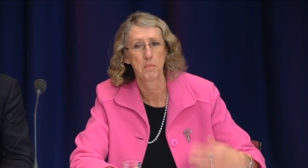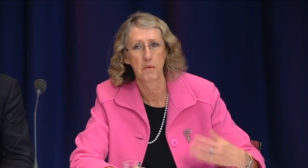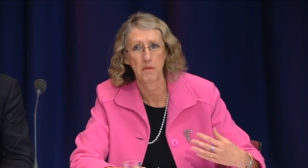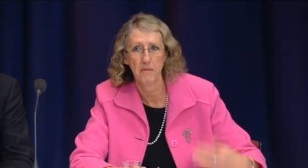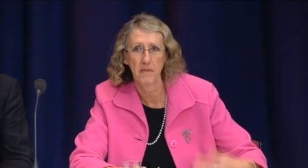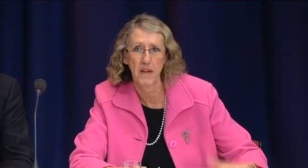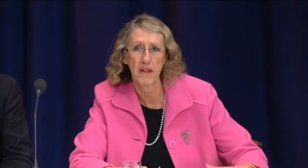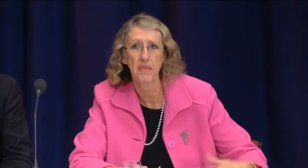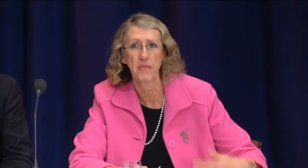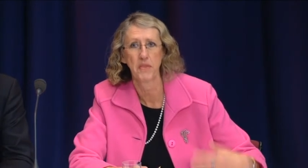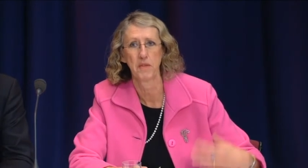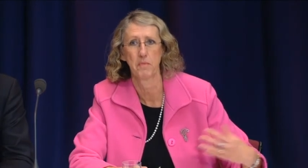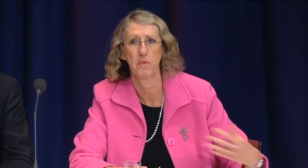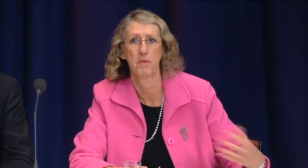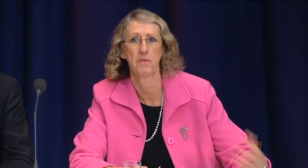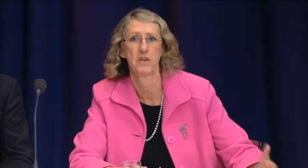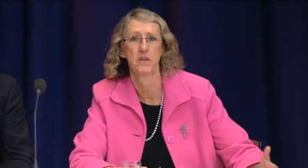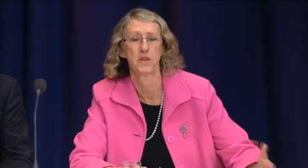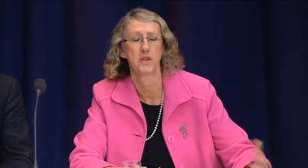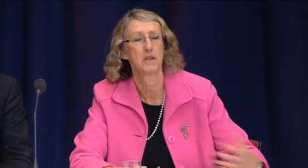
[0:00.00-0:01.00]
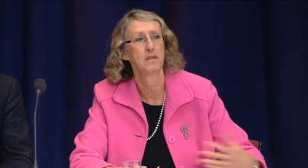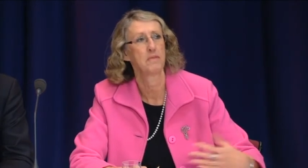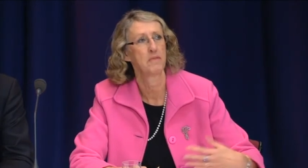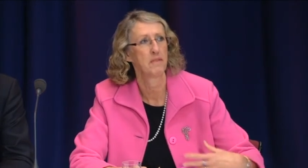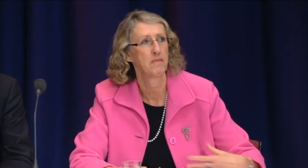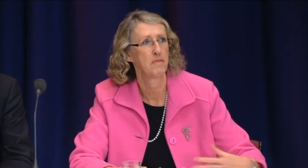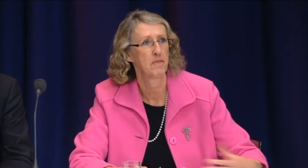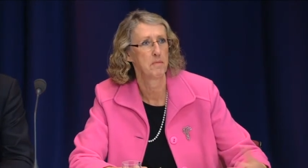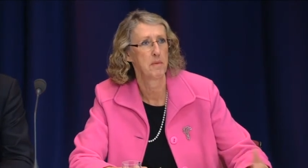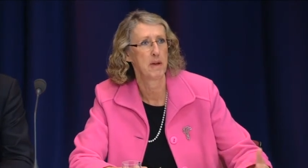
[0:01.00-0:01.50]
prevent the provision of
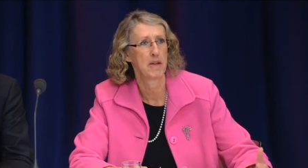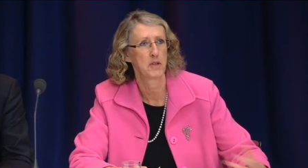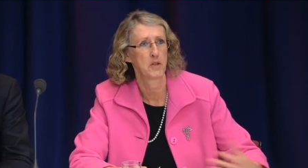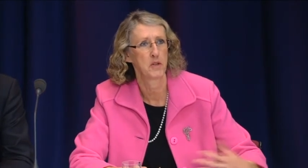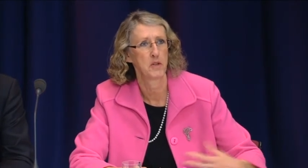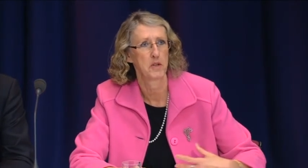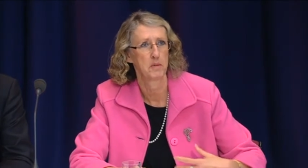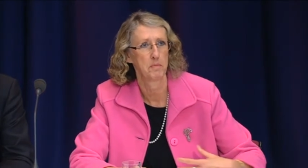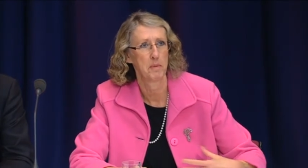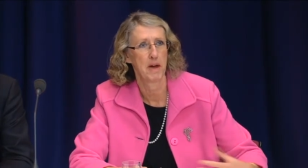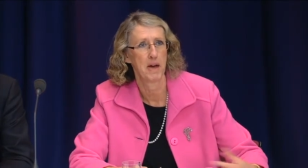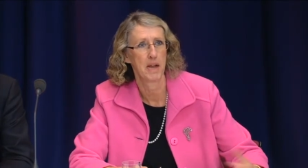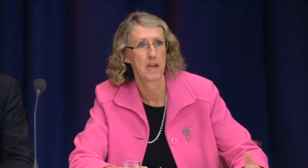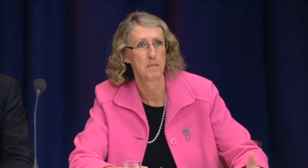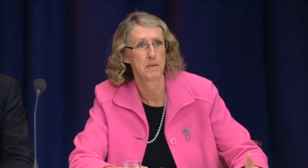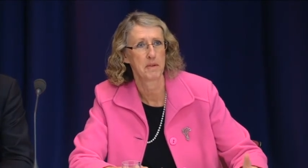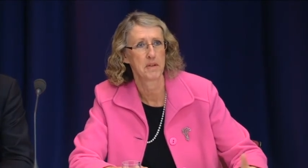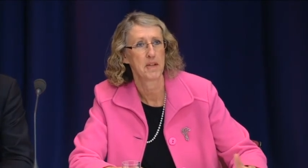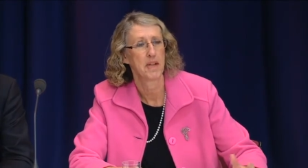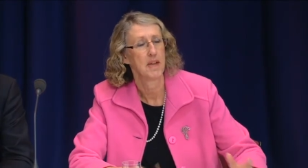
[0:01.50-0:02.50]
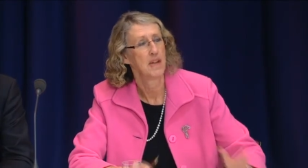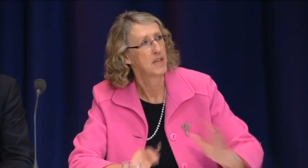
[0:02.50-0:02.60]
information to Parliament.